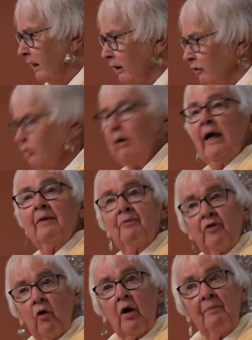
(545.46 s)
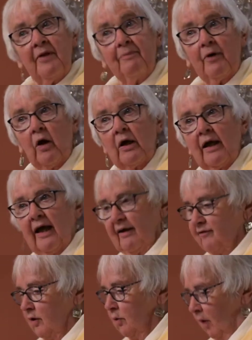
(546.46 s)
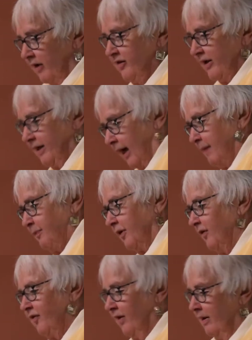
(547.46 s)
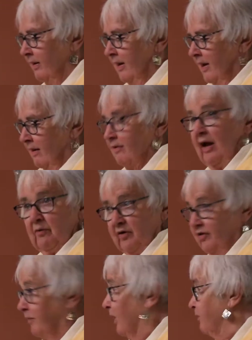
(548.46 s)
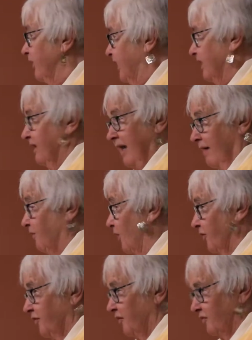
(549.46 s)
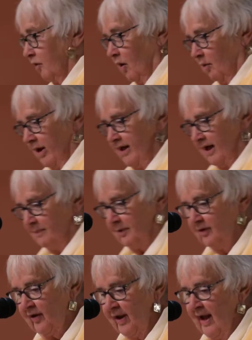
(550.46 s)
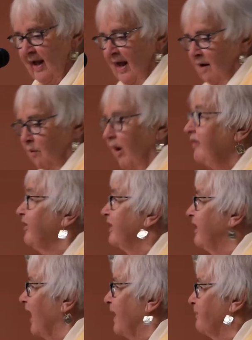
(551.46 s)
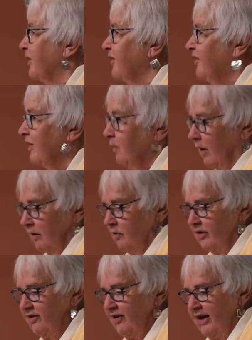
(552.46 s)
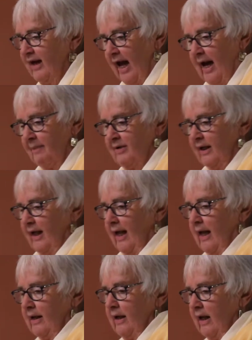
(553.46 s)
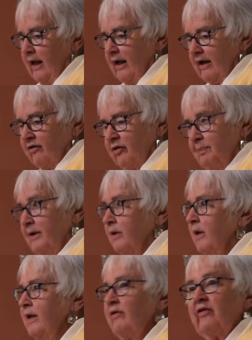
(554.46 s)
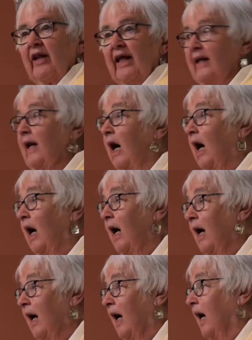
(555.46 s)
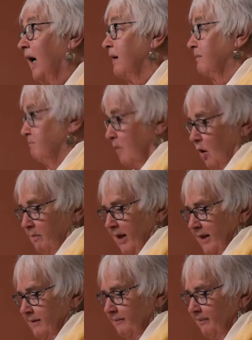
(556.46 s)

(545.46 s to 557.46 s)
So I absorbed the book after washing diapers, and that was when we didn't have all those throwaway diapers. Washing diapers and while Christy napped, and experienced an aha moment.